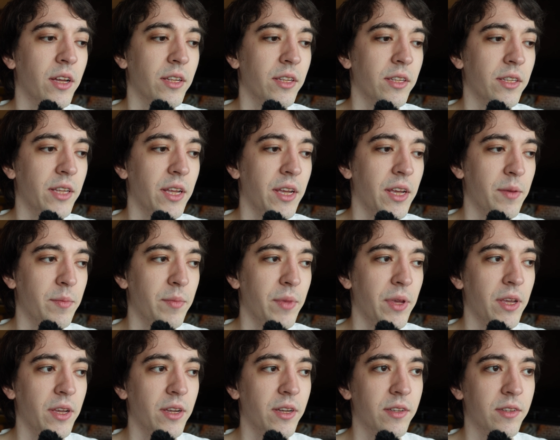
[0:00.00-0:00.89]
they
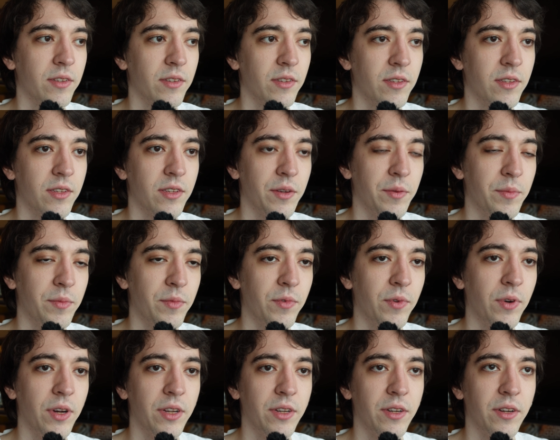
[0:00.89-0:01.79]
make
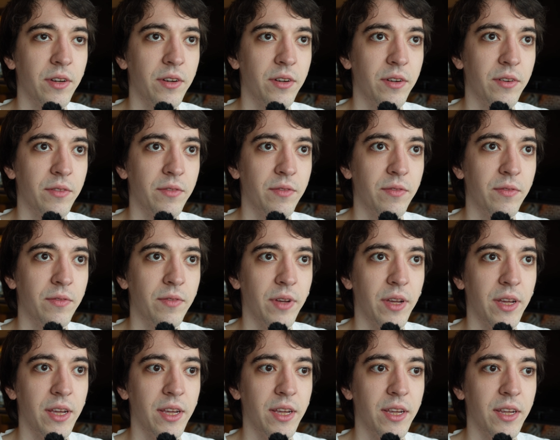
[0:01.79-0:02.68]
somewhat of
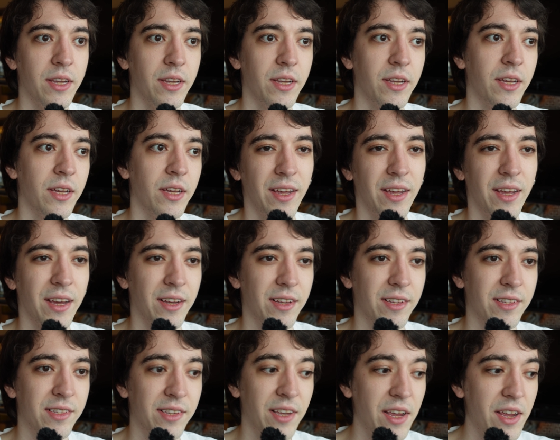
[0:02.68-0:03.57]
a
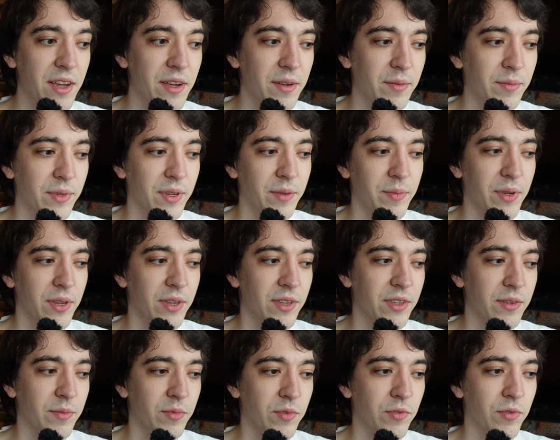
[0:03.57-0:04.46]
exam, they make
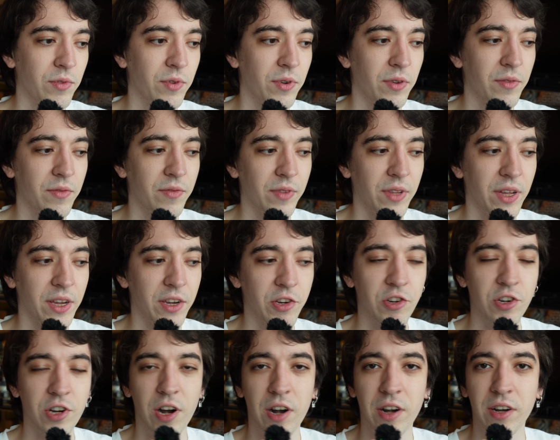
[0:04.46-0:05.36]
some sort of like
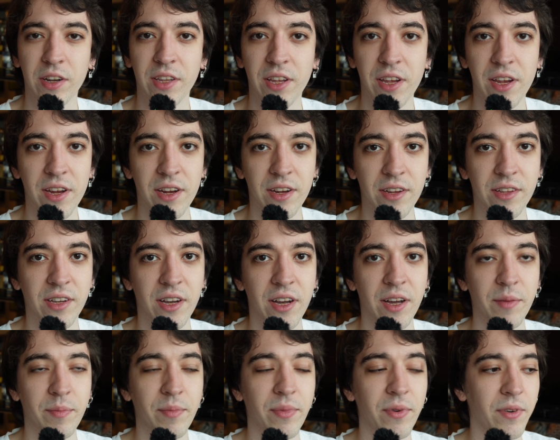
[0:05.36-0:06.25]
Shark Tank
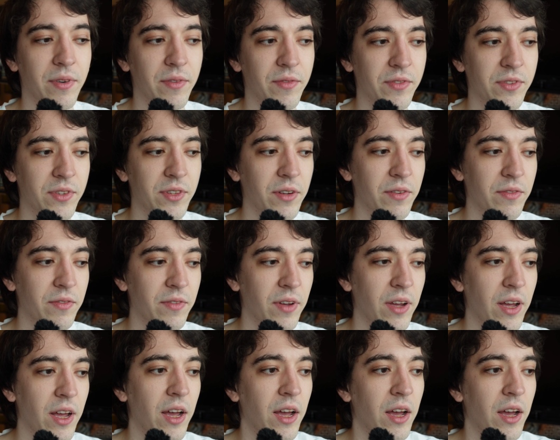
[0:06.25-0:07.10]
type of stuff